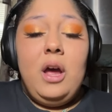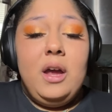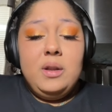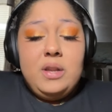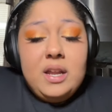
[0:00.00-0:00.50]

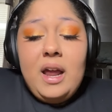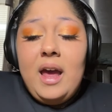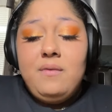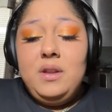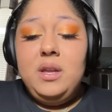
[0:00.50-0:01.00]
I
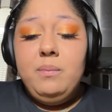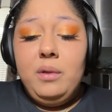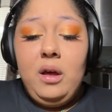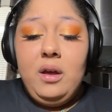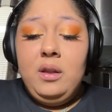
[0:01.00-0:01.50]
didn't have any
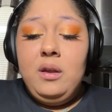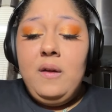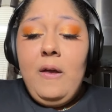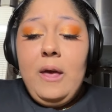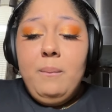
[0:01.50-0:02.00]

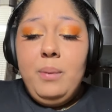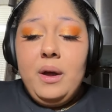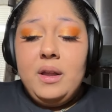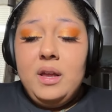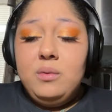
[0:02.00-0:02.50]
blood
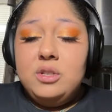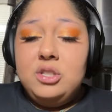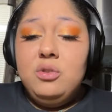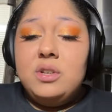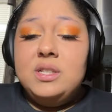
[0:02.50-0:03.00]
but it
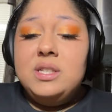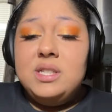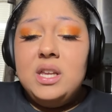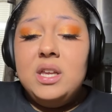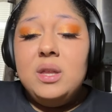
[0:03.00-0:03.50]
was you could
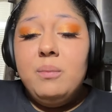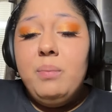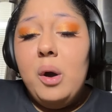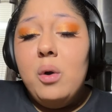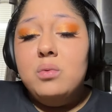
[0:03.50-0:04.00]
see the
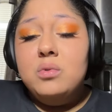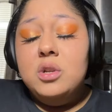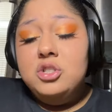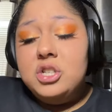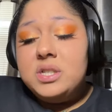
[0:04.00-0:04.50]

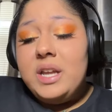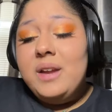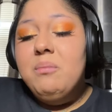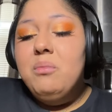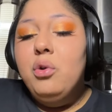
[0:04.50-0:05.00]
bone just
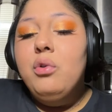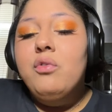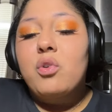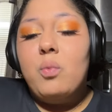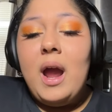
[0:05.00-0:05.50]
like
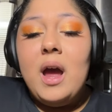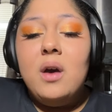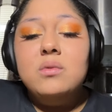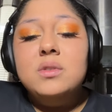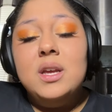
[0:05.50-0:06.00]
move
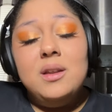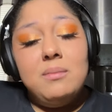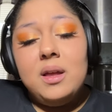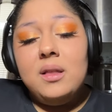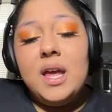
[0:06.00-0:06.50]
around
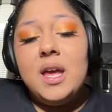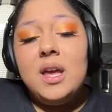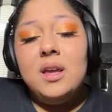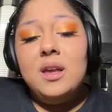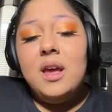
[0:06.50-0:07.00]
in my
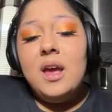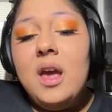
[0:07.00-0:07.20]
leg